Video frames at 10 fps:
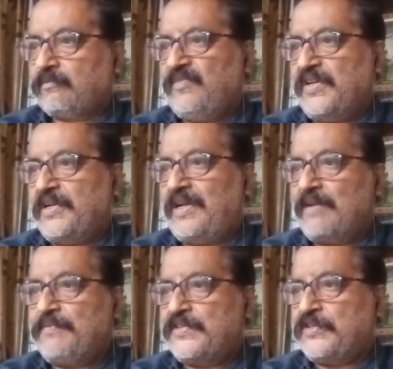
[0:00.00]
a
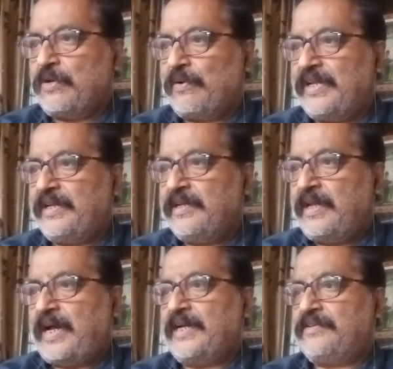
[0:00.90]
love story,
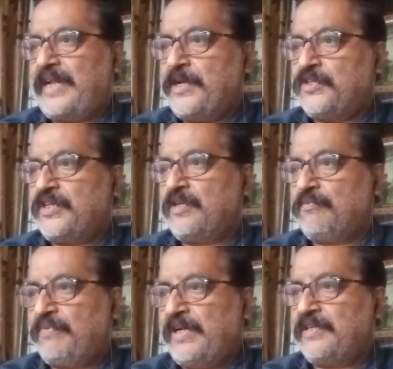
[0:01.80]
a
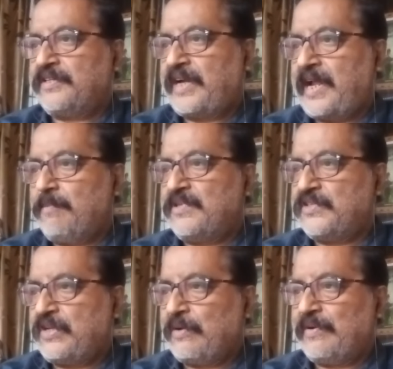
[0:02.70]
tension-filled crime
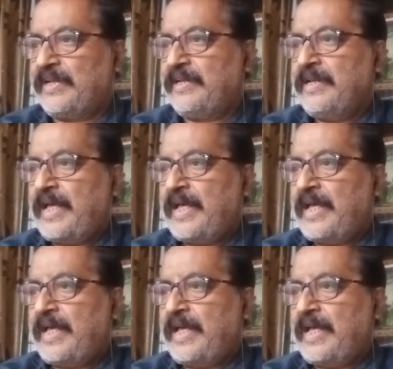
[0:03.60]
story,